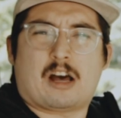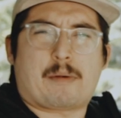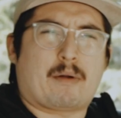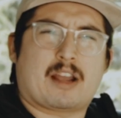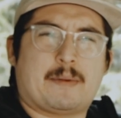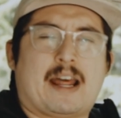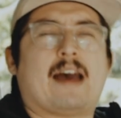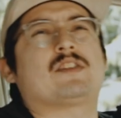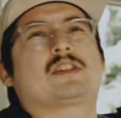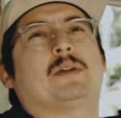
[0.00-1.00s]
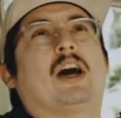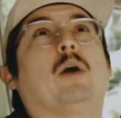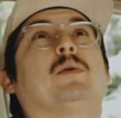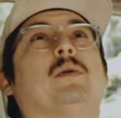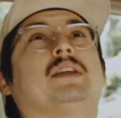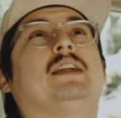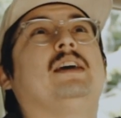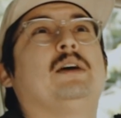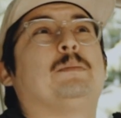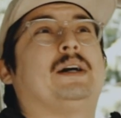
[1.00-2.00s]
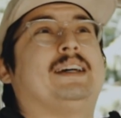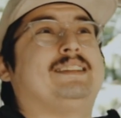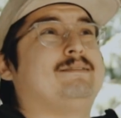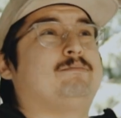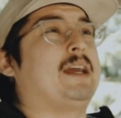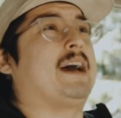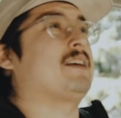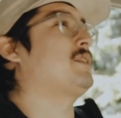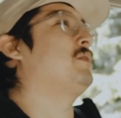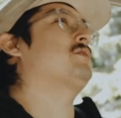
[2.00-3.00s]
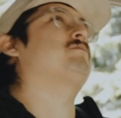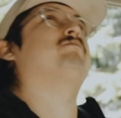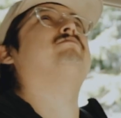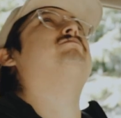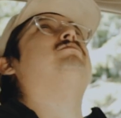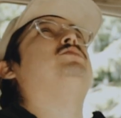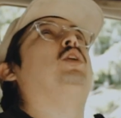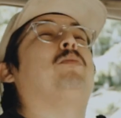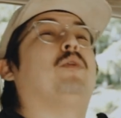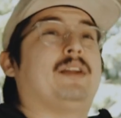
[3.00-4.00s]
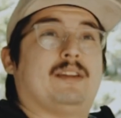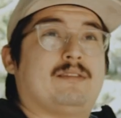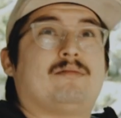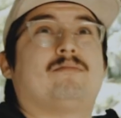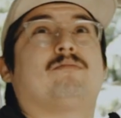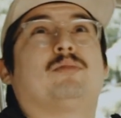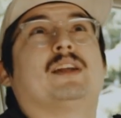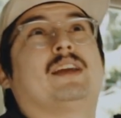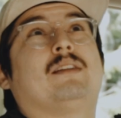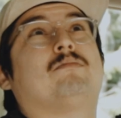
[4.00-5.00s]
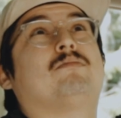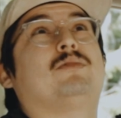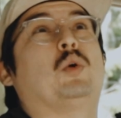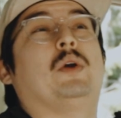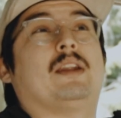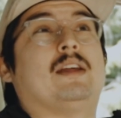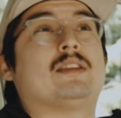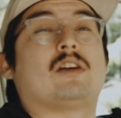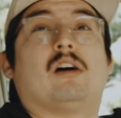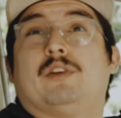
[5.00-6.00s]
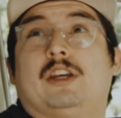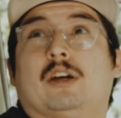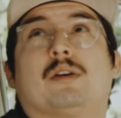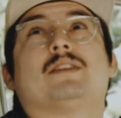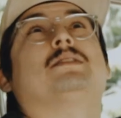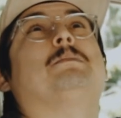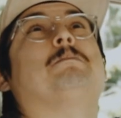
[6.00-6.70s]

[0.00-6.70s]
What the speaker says: I recommend having someone to help you with it. But yeah, so there's no point in really doing an install video because